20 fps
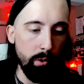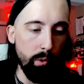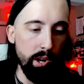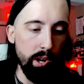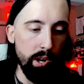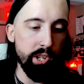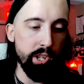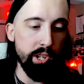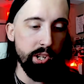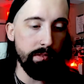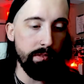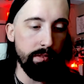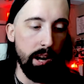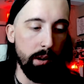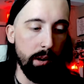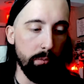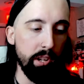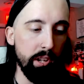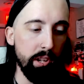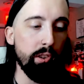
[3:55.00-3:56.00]
once you've
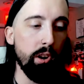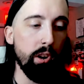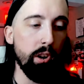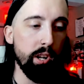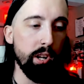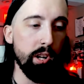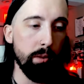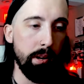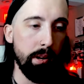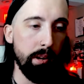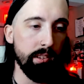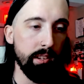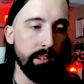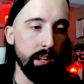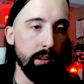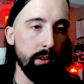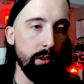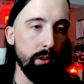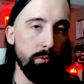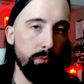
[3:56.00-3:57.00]
uh, restarted your P
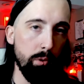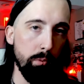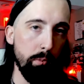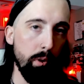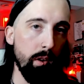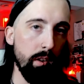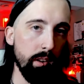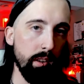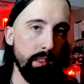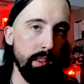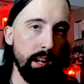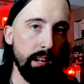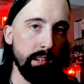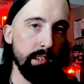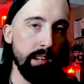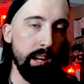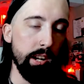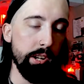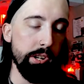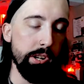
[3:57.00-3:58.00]
C, we'll move on to the
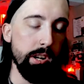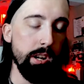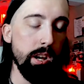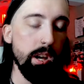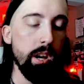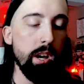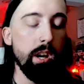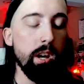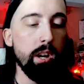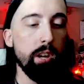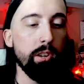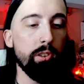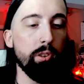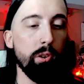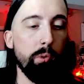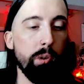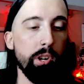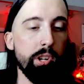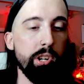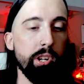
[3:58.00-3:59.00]
next section.
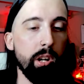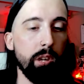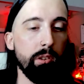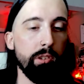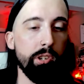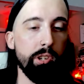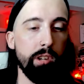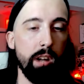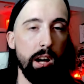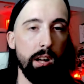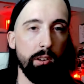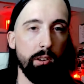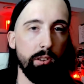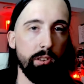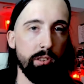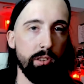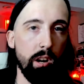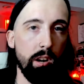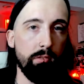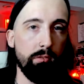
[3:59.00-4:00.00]
So what you do is you download
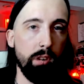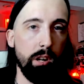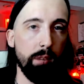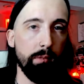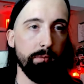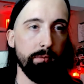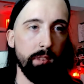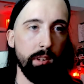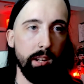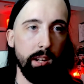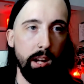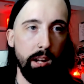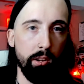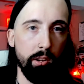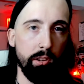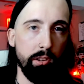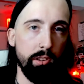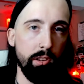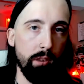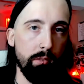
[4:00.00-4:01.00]
the software. You
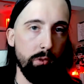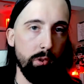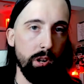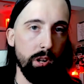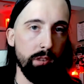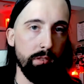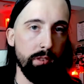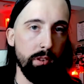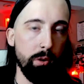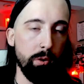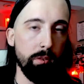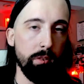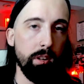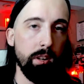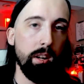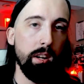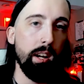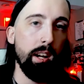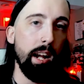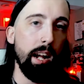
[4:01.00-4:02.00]
download the software on your phone.
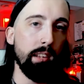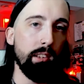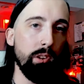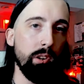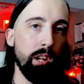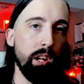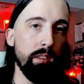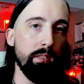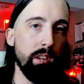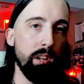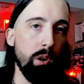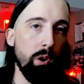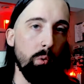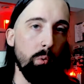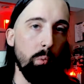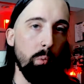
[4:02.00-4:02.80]
It's going to give you a